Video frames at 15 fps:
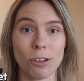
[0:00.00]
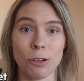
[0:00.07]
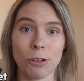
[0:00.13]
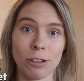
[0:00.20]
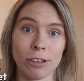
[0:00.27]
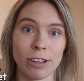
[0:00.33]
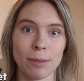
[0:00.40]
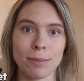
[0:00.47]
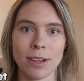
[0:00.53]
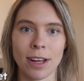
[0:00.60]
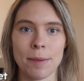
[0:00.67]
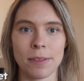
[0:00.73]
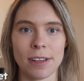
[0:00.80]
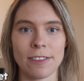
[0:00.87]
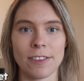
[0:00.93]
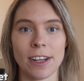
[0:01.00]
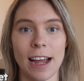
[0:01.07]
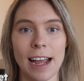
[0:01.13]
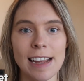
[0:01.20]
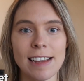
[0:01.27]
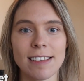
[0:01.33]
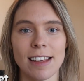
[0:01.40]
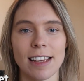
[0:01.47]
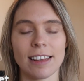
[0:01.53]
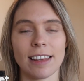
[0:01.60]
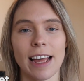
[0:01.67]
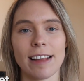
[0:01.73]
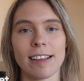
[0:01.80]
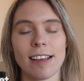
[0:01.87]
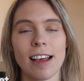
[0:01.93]
or sometimes even 18
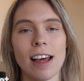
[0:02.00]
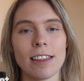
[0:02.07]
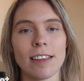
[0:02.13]
lands,